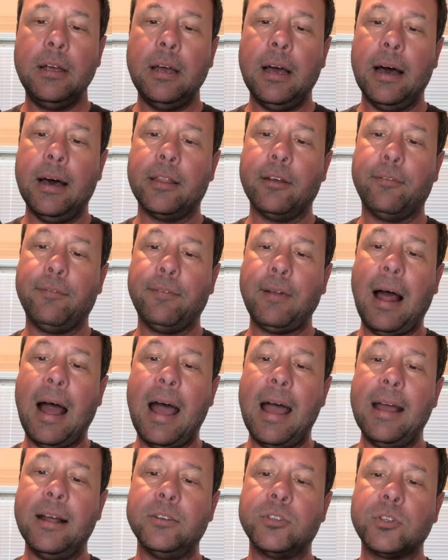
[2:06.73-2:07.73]
the
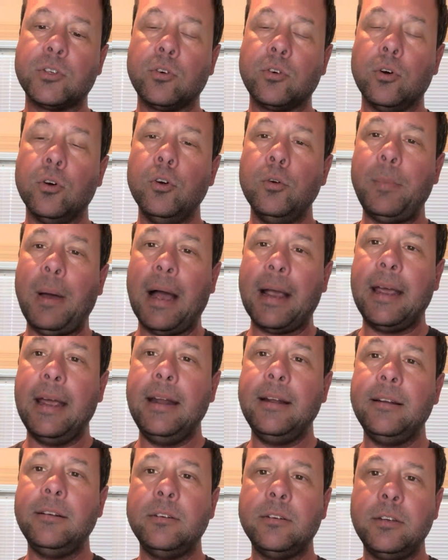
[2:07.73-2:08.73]
flathead screw back
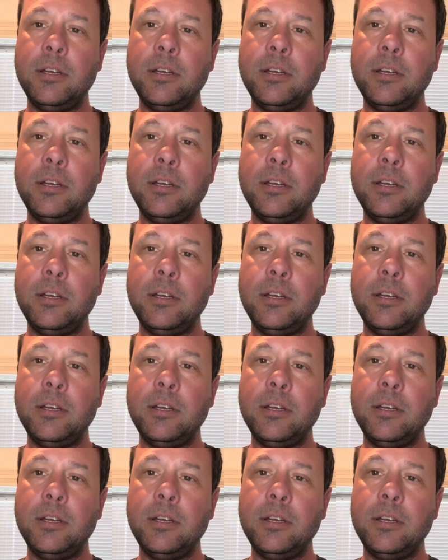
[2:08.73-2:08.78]
in,